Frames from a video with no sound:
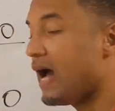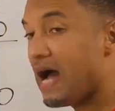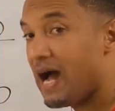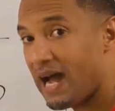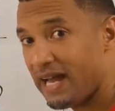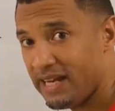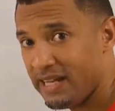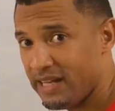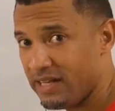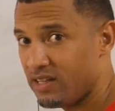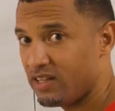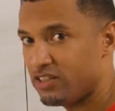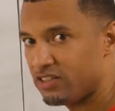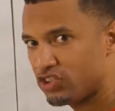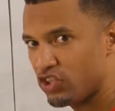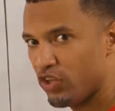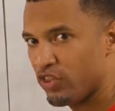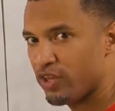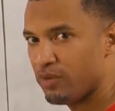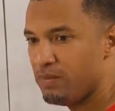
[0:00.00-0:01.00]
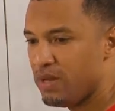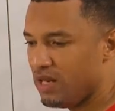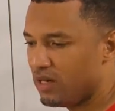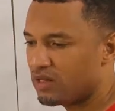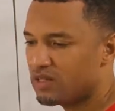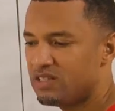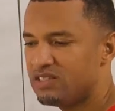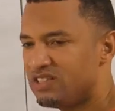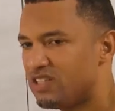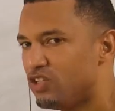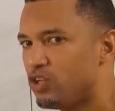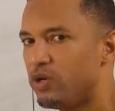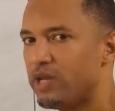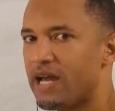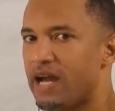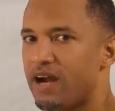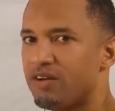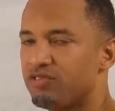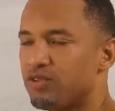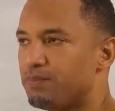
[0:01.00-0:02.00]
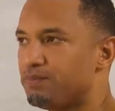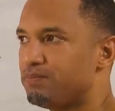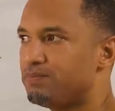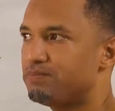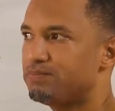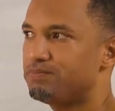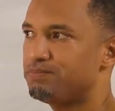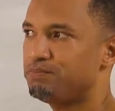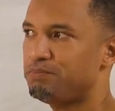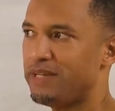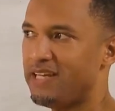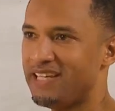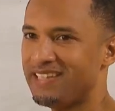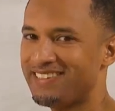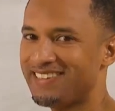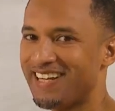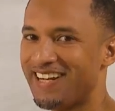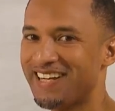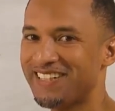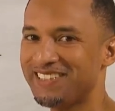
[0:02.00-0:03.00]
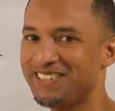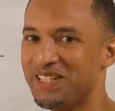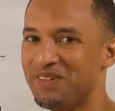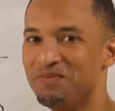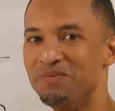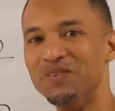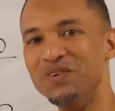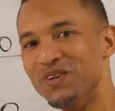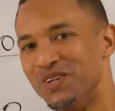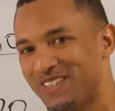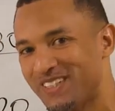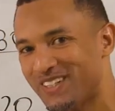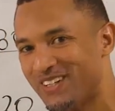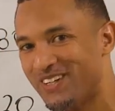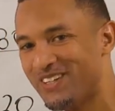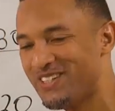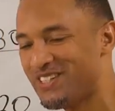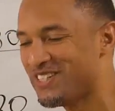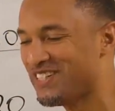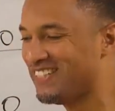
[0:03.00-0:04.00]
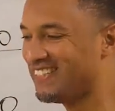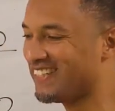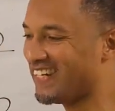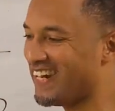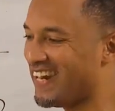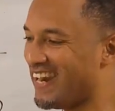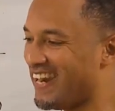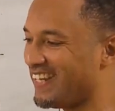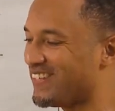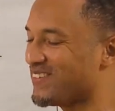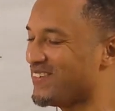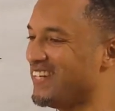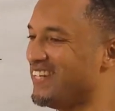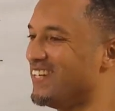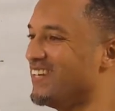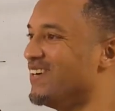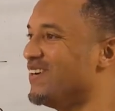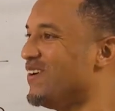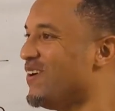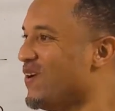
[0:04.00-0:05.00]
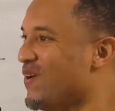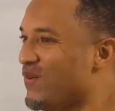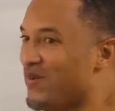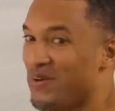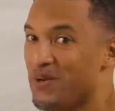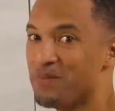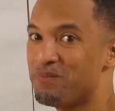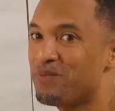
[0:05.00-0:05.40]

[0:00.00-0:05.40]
added to the bill, because you know you have to pay tax in most countries, all right, when you